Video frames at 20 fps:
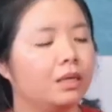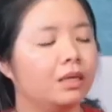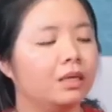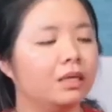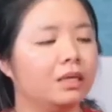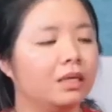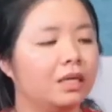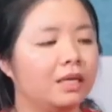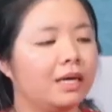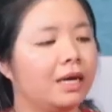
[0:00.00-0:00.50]

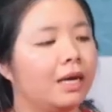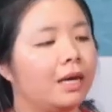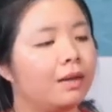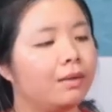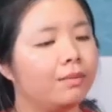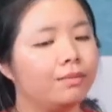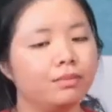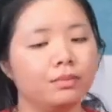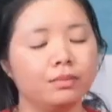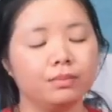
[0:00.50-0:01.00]
And
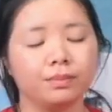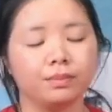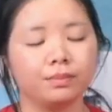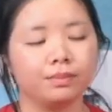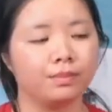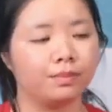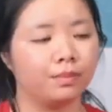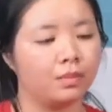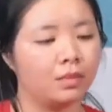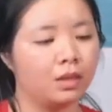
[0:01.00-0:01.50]
then
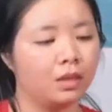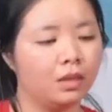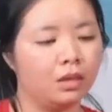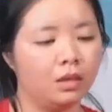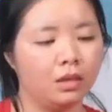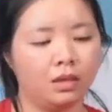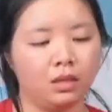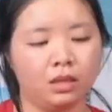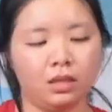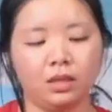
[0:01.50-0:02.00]

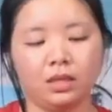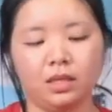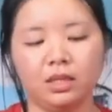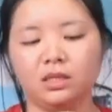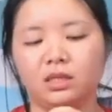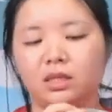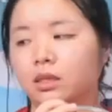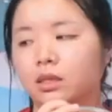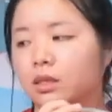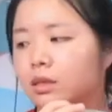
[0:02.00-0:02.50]

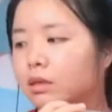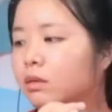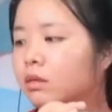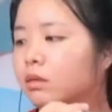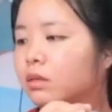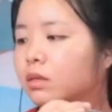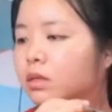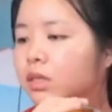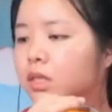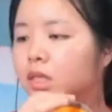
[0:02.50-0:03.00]
it's a
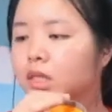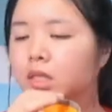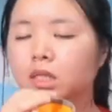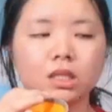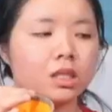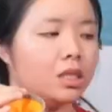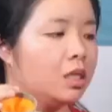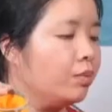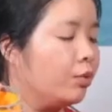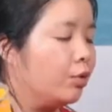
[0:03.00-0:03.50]

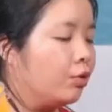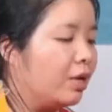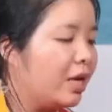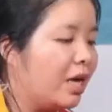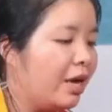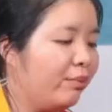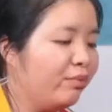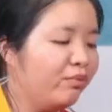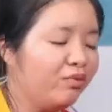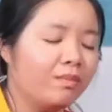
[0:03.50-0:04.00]
TPU
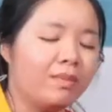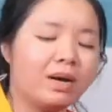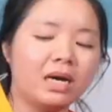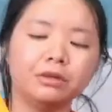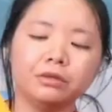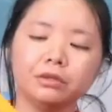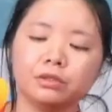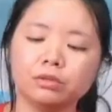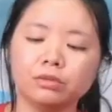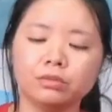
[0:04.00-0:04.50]
cap for
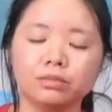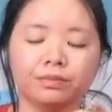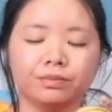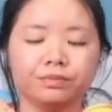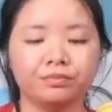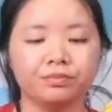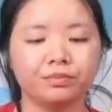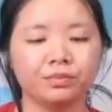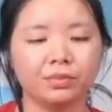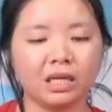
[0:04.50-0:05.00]
marathon.
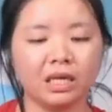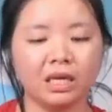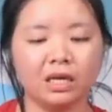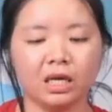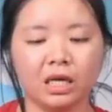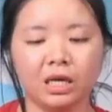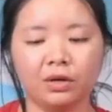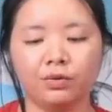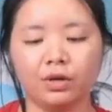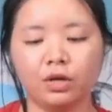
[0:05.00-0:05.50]

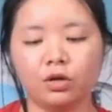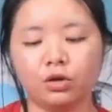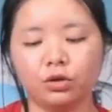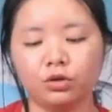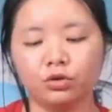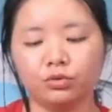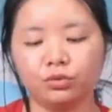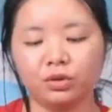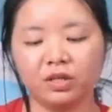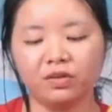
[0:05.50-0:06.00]
We got
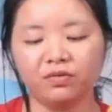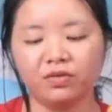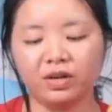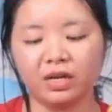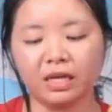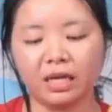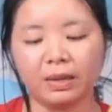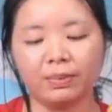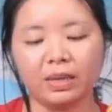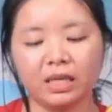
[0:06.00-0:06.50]
two
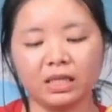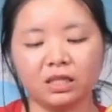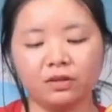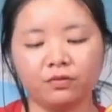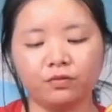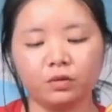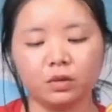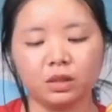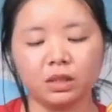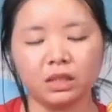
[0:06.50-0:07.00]
different capacity
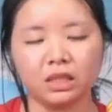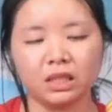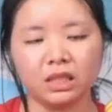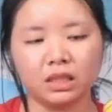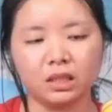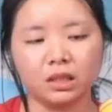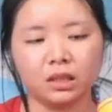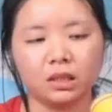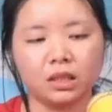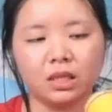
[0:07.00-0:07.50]
for these
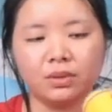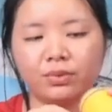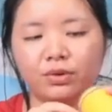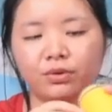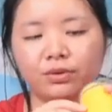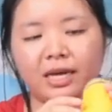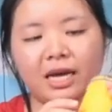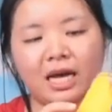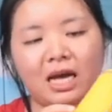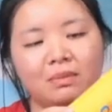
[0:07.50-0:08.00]

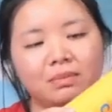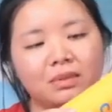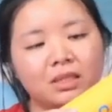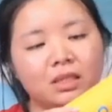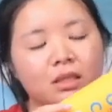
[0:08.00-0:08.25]
TPU caps.